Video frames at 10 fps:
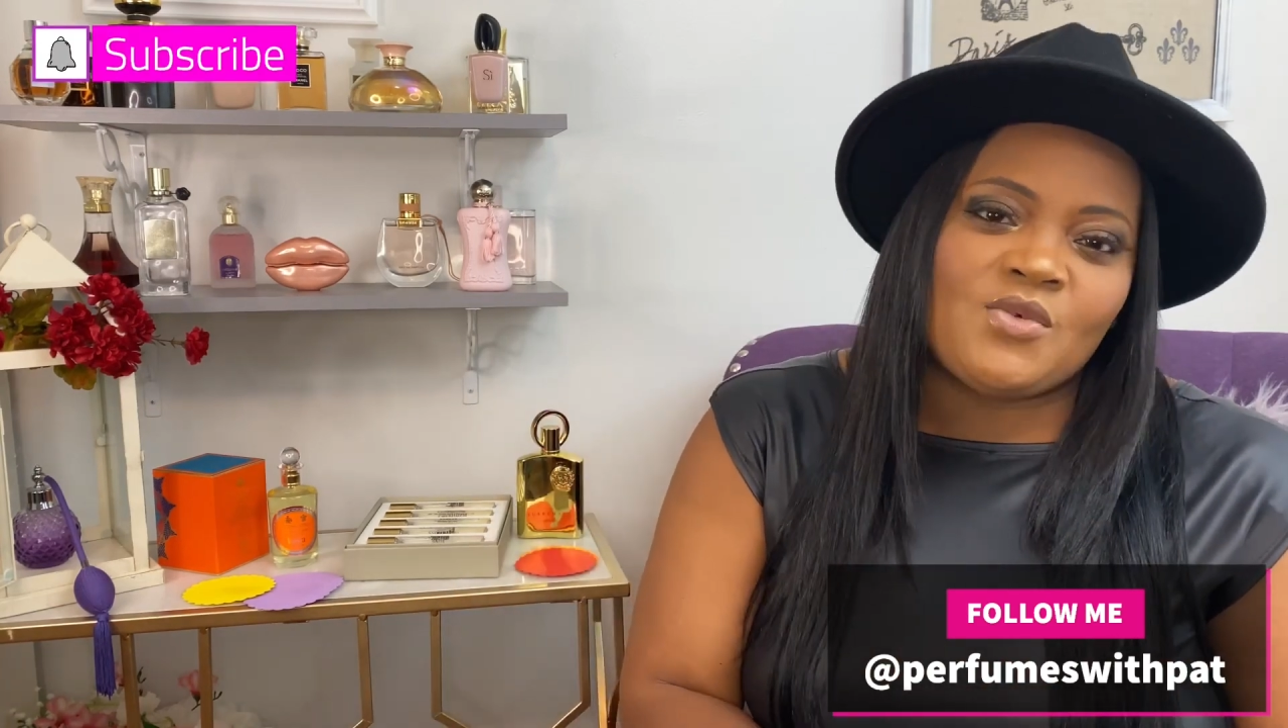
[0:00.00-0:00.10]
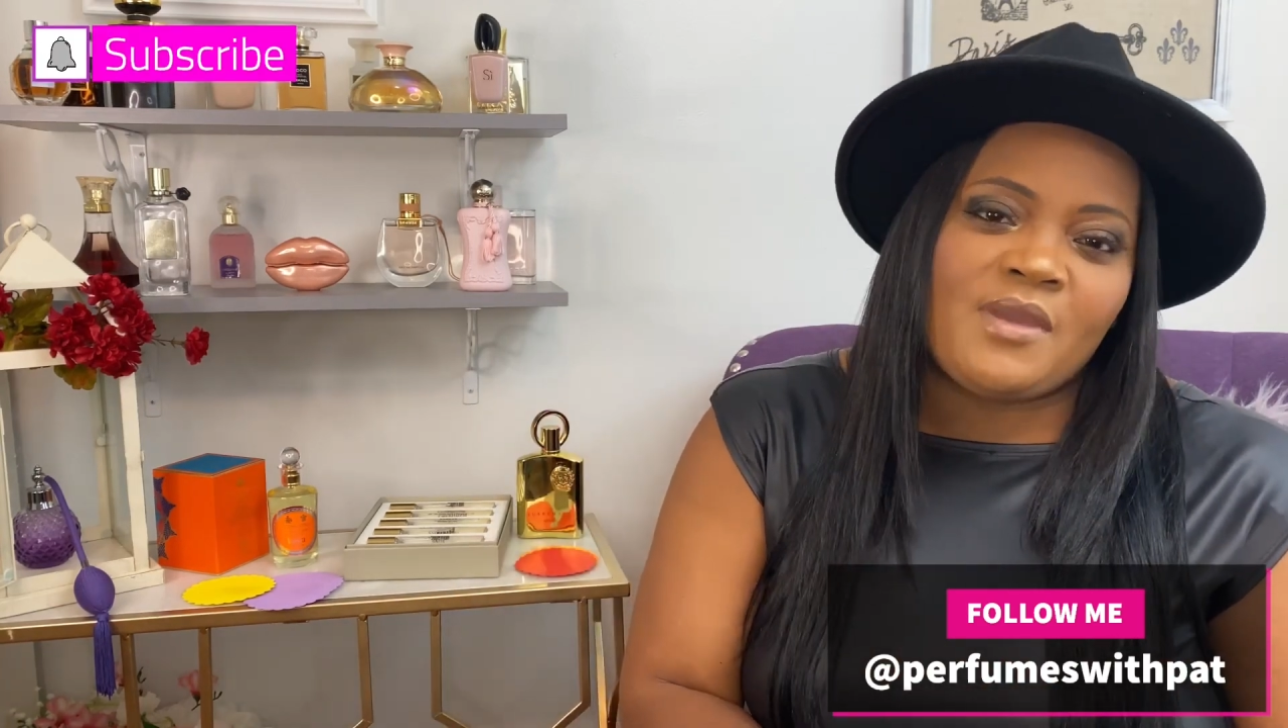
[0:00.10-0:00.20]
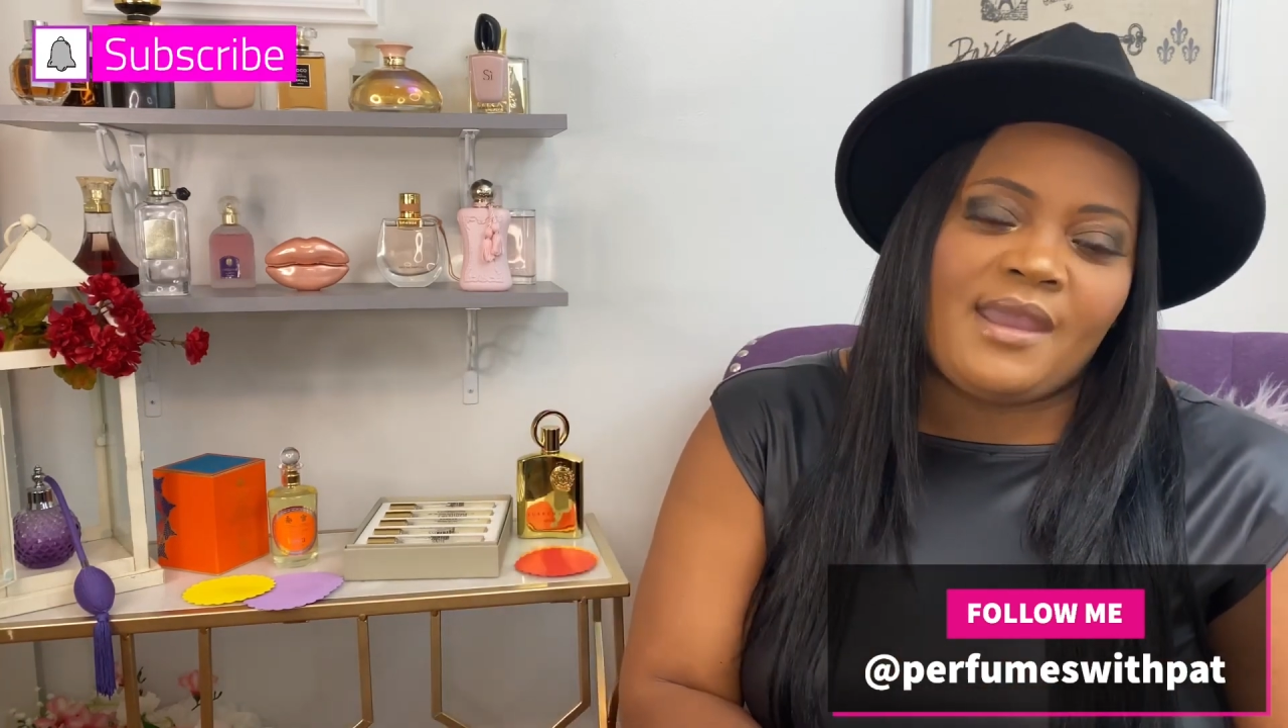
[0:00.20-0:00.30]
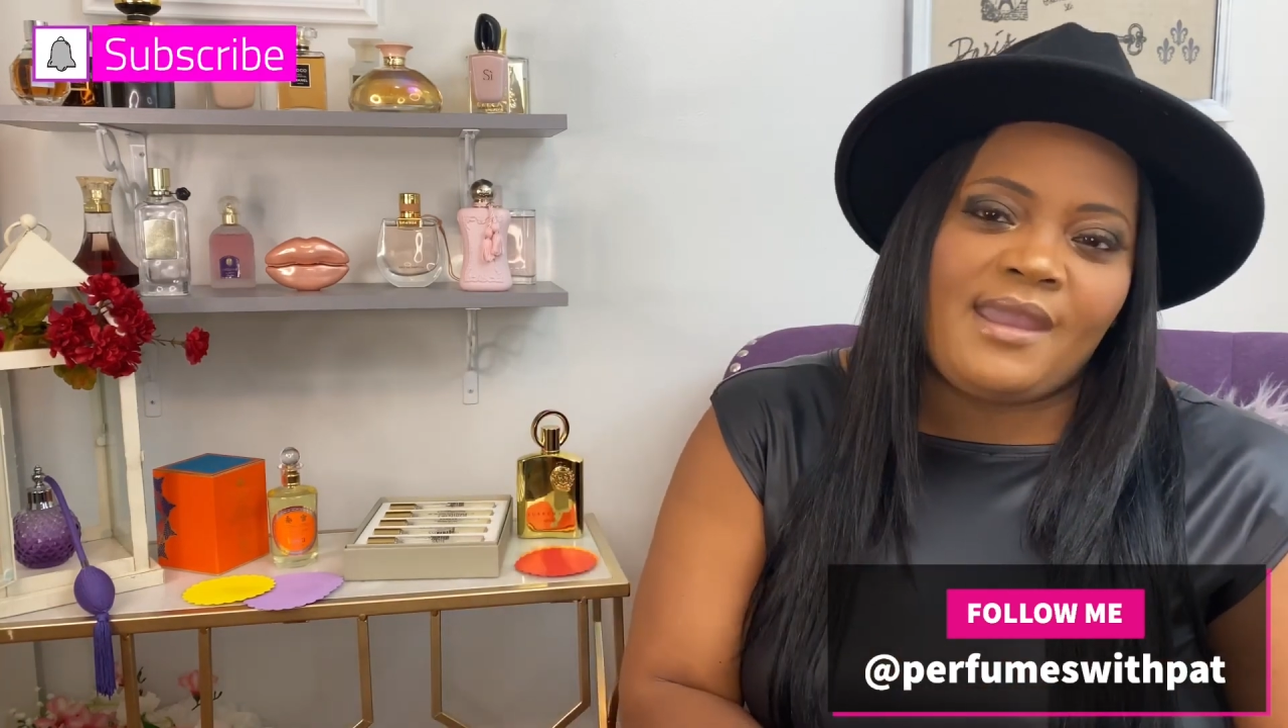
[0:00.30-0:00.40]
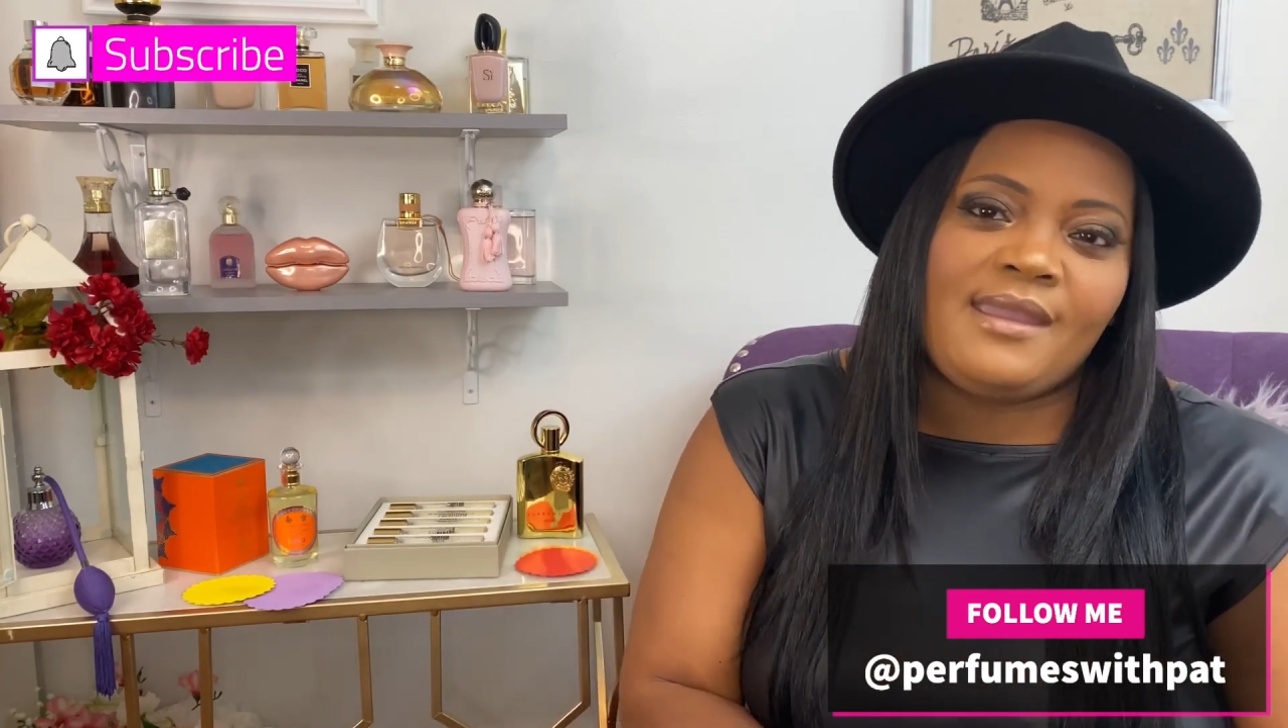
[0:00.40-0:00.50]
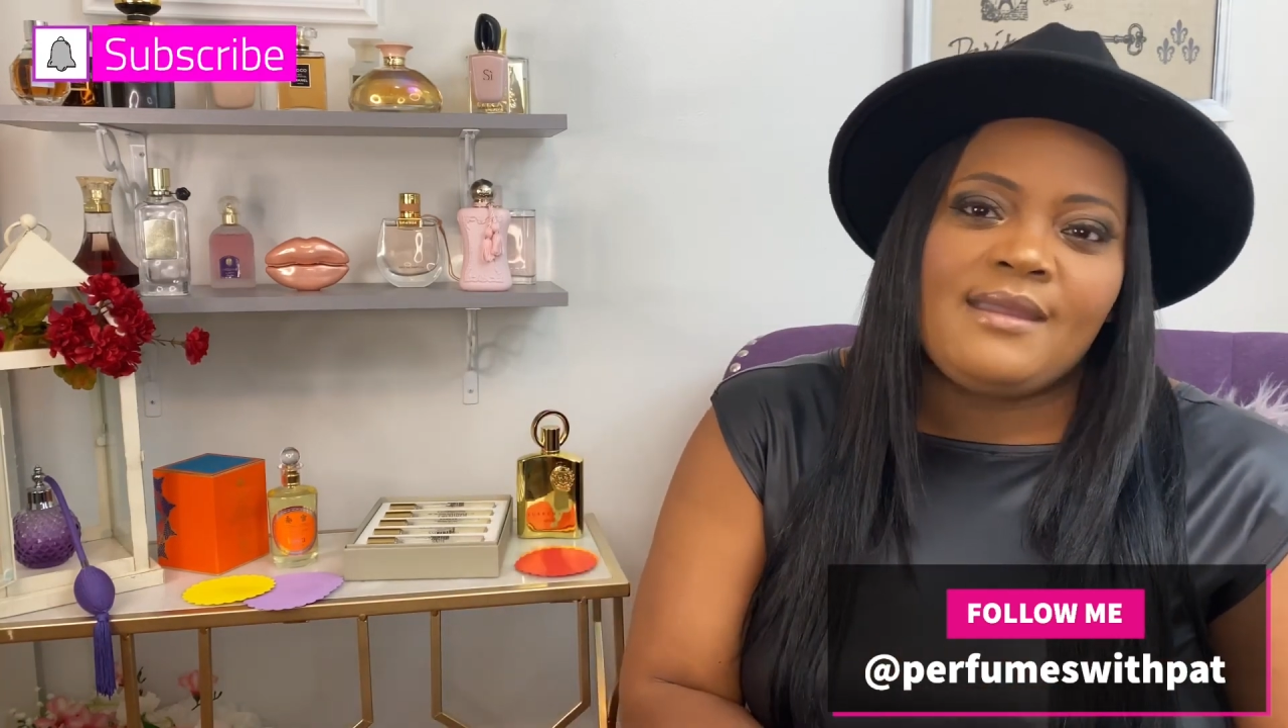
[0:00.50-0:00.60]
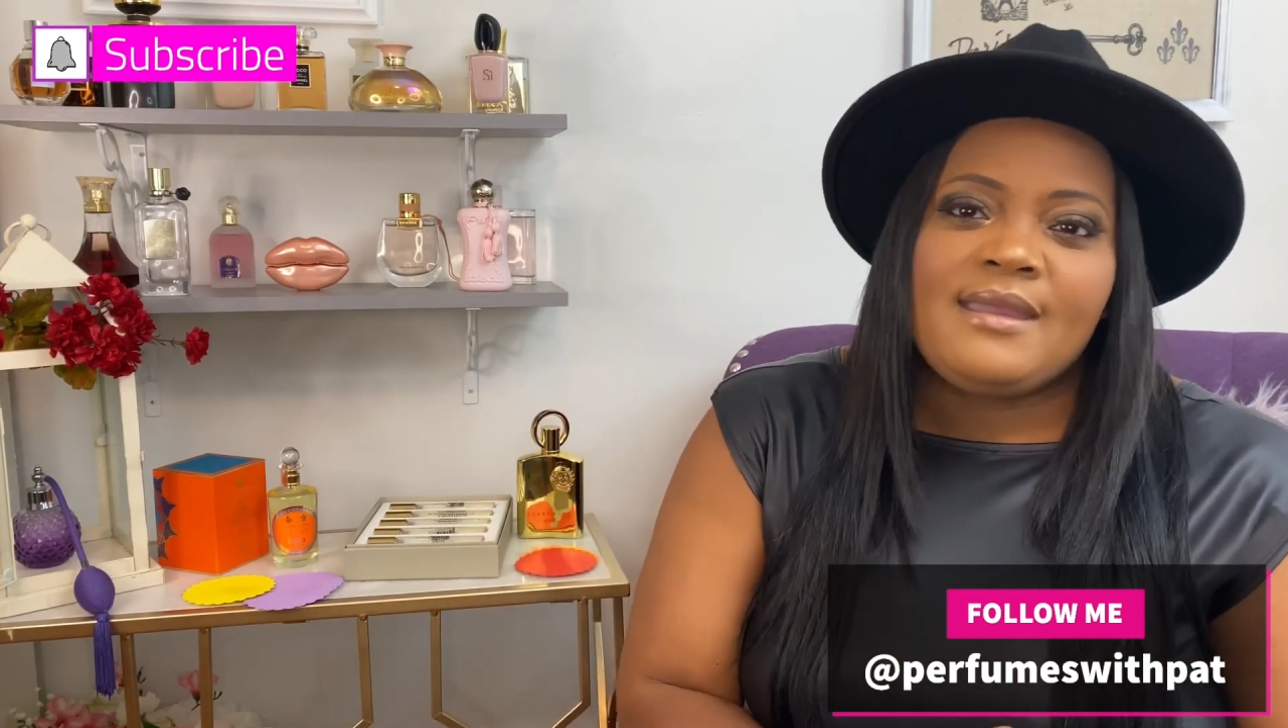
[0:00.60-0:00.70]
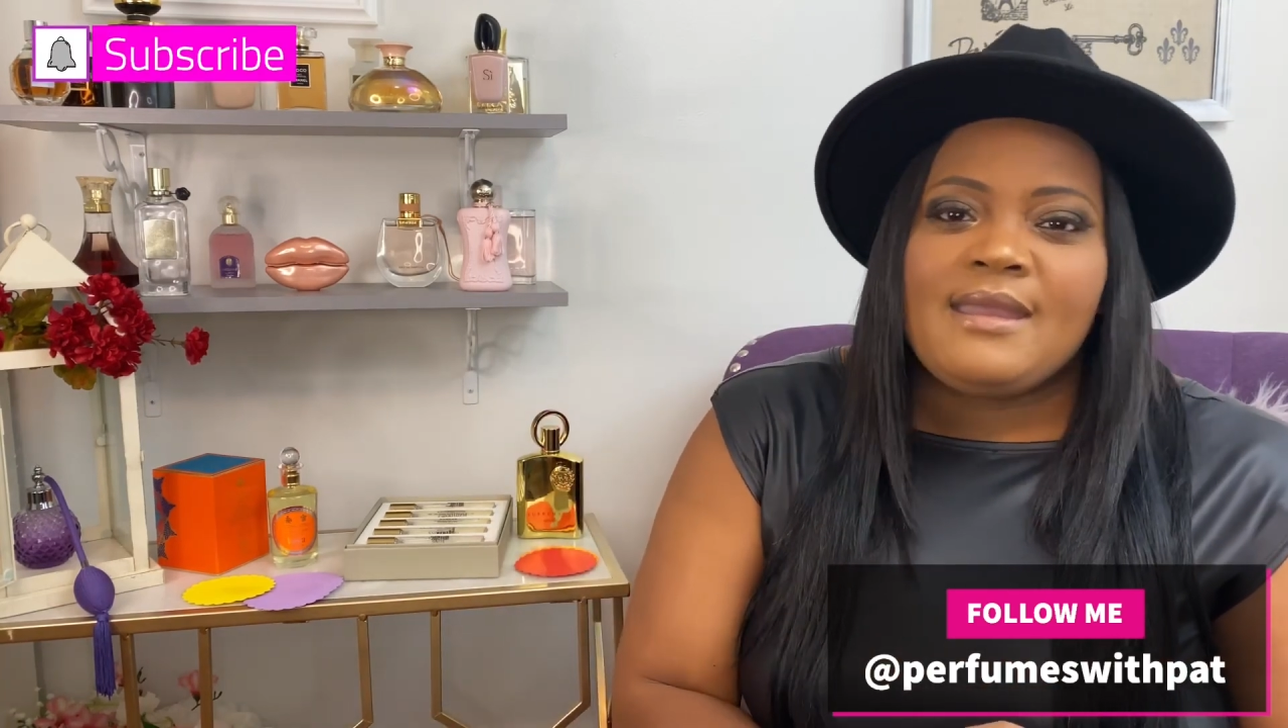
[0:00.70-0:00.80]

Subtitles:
okay?